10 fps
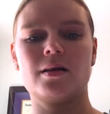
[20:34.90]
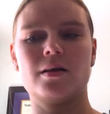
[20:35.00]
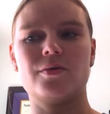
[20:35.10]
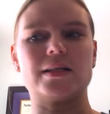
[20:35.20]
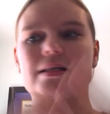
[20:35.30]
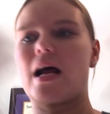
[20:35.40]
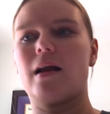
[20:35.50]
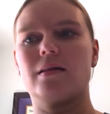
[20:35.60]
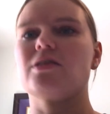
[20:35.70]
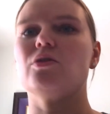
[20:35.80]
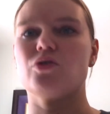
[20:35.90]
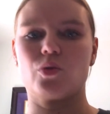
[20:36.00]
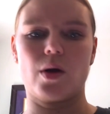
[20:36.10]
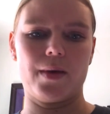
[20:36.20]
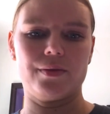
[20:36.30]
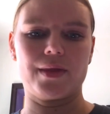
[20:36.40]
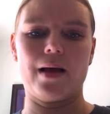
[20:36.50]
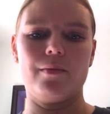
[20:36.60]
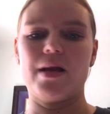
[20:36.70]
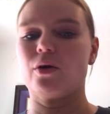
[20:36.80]
That's not this huge equipment
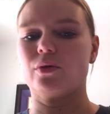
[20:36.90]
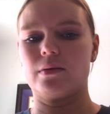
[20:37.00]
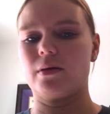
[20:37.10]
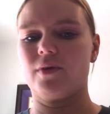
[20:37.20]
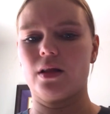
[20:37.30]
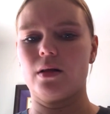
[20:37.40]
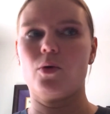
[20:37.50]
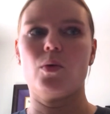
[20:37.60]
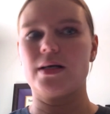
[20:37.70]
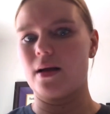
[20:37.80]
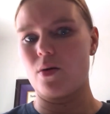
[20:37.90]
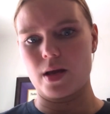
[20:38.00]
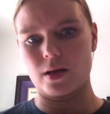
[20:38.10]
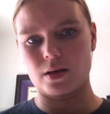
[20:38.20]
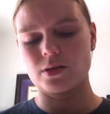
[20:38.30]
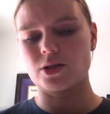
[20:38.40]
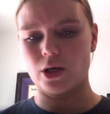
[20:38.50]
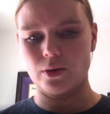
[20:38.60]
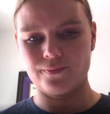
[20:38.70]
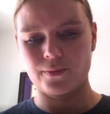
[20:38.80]
that may only be available 1 day a week too.